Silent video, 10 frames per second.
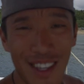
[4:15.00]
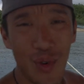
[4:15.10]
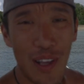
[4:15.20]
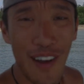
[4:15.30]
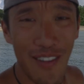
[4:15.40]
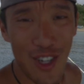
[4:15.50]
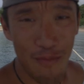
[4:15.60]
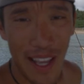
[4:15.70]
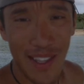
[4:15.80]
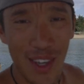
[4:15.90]
the
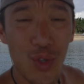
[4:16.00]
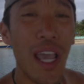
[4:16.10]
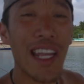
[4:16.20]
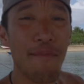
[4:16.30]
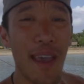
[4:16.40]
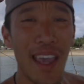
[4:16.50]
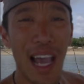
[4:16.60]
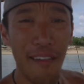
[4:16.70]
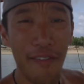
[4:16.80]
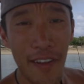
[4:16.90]
2,500 pesos, we had to pay
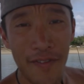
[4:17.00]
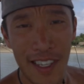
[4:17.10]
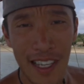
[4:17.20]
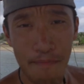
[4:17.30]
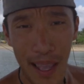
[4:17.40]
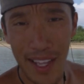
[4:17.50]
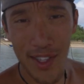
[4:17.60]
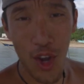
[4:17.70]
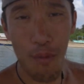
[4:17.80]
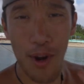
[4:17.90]
a 50
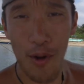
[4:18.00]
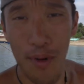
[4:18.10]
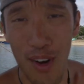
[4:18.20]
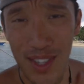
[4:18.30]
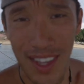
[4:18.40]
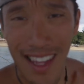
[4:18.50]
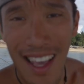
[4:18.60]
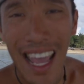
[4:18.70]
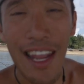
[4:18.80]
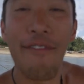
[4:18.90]
peso per person
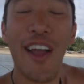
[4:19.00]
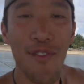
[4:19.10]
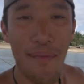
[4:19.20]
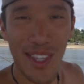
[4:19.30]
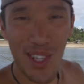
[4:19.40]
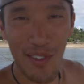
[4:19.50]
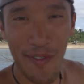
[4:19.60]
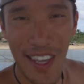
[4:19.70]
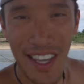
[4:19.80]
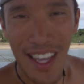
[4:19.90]
environmental
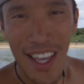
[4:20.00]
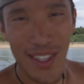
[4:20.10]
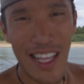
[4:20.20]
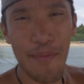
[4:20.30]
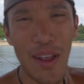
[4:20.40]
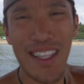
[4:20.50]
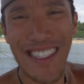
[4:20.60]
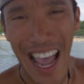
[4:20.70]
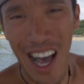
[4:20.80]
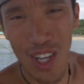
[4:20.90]
fee. That's about
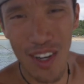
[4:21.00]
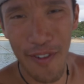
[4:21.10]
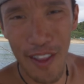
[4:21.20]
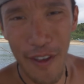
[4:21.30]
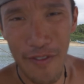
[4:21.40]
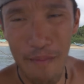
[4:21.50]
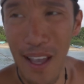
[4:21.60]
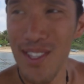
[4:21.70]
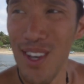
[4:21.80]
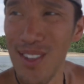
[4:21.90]
a dollar for the 50
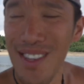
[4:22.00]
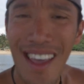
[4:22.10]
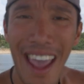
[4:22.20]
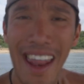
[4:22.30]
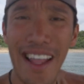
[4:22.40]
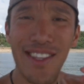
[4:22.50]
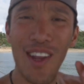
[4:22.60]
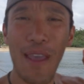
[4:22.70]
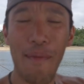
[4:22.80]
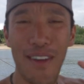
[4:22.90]
pesos. And it's
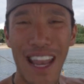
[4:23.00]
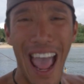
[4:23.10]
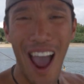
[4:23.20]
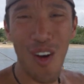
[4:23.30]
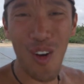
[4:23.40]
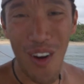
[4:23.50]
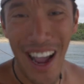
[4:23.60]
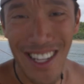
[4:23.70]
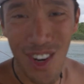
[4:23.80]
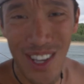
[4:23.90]
gonna be about an hour
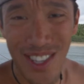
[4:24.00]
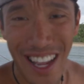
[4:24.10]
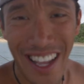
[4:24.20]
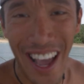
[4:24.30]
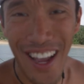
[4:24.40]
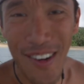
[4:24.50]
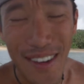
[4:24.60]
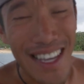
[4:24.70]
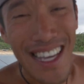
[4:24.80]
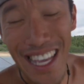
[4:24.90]
ride to Cresta De Gallo.
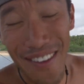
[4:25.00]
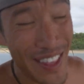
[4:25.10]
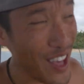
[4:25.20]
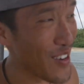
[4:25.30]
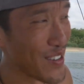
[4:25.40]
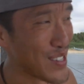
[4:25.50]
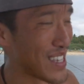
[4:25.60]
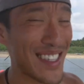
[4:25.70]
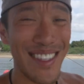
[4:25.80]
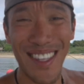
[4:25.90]
Even though it
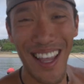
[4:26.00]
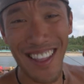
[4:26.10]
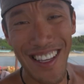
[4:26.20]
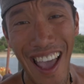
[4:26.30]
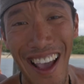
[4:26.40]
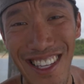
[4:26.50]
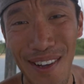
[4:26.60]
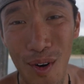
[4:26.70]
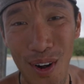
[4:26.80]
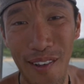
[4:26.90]
was a slightly
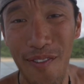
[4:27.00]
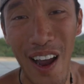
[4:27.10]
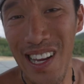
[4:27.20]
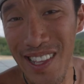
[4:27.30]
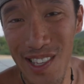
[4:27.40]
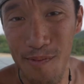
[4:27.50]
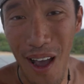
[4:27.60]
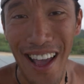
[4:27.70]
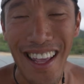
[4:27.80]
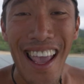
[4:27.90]
hectic morning finding the
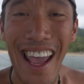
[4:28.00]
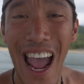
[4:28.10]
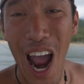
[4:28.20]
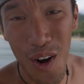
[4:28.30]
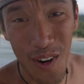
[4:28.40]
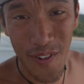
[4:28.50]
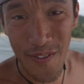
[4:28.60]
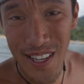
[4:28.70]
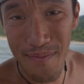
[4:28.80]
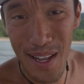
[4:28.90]
spot, an hour and
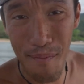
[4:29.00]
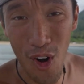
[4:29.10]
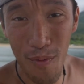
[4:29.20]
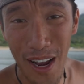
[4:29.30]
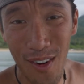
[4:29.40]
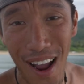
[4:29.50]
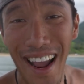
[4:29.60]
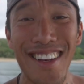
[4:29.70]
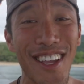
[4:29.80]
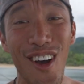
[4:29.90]
15 minute motorbike
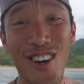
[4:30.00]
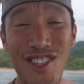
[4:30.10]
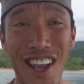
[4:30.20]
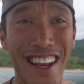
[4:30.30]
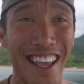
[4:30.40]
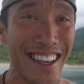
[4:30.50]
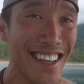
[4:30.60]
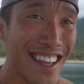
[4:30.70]
ride negotiating,